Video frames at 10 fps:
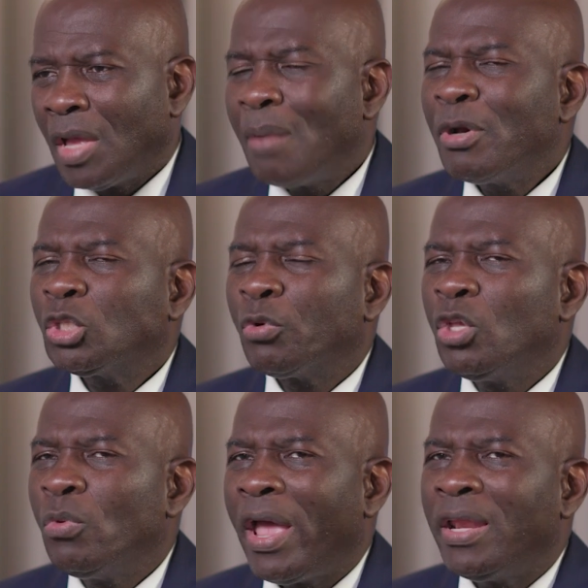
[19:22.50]
How much were
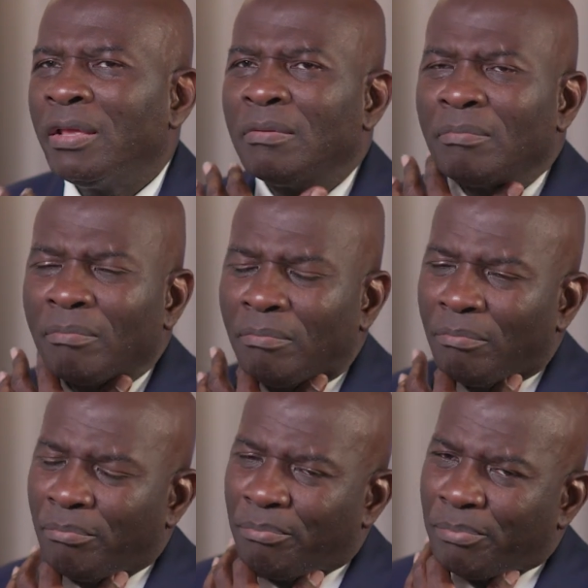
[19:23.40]
you aided
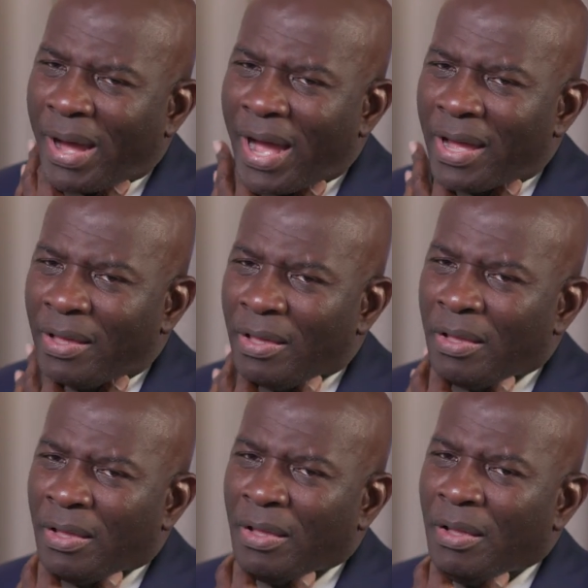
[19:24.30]
by
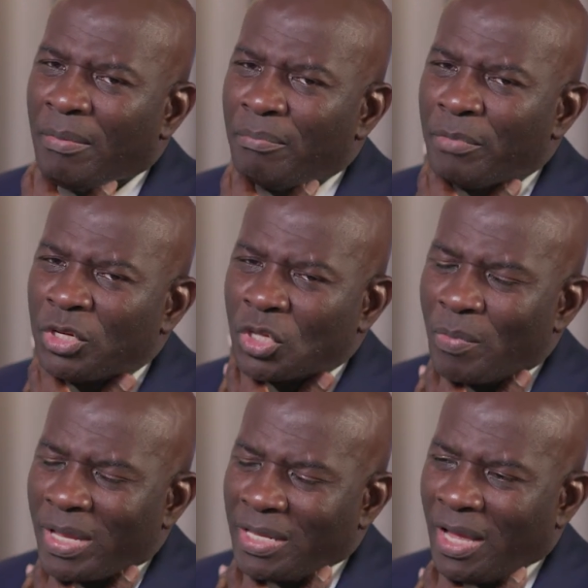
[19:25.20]
Mr.
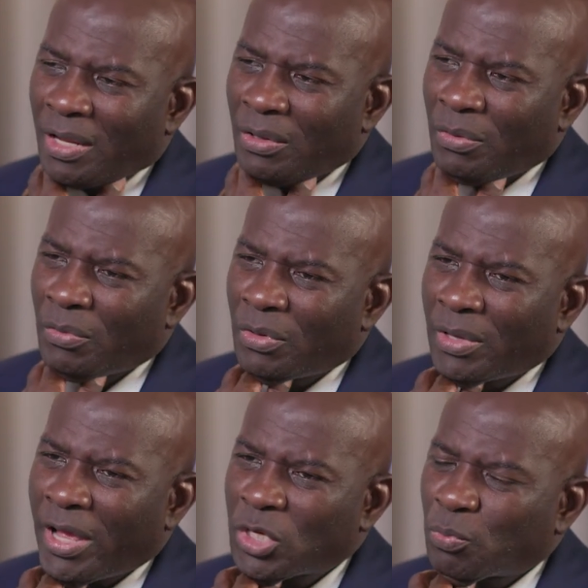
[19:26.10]
Mandela
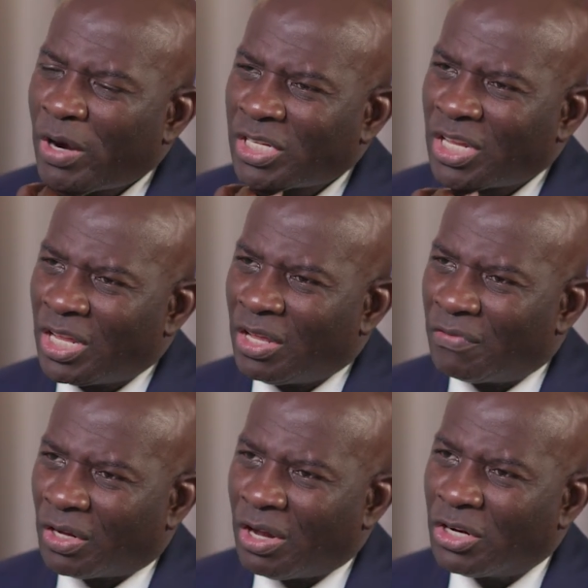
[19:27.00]
as president of
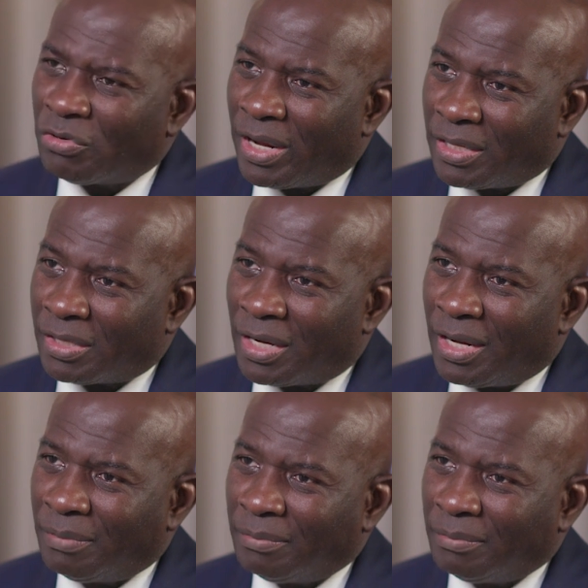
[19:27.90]
the country at the time?